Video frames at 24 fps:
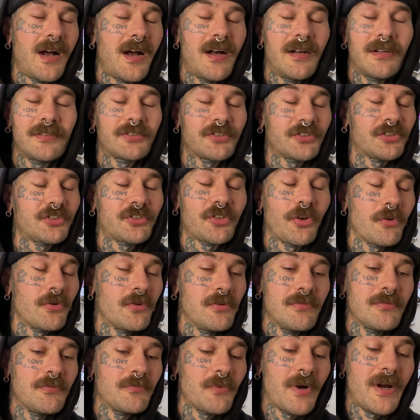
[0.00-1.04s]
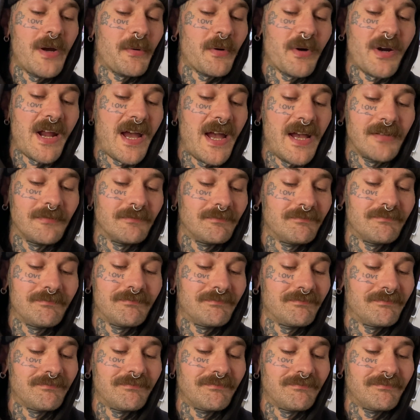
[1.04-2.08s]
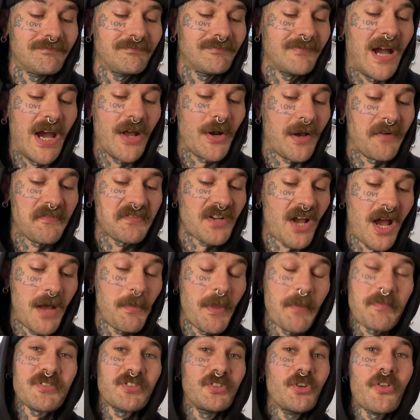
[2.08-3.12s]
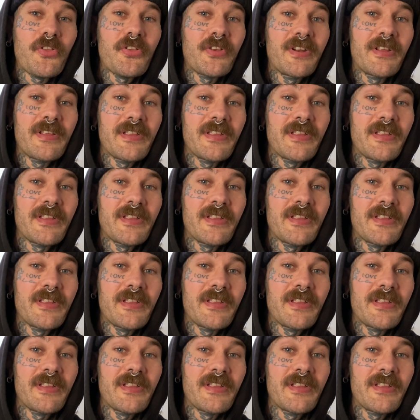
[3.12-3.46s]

I'll just show you where we're at. I don't have a time lapse or nothing of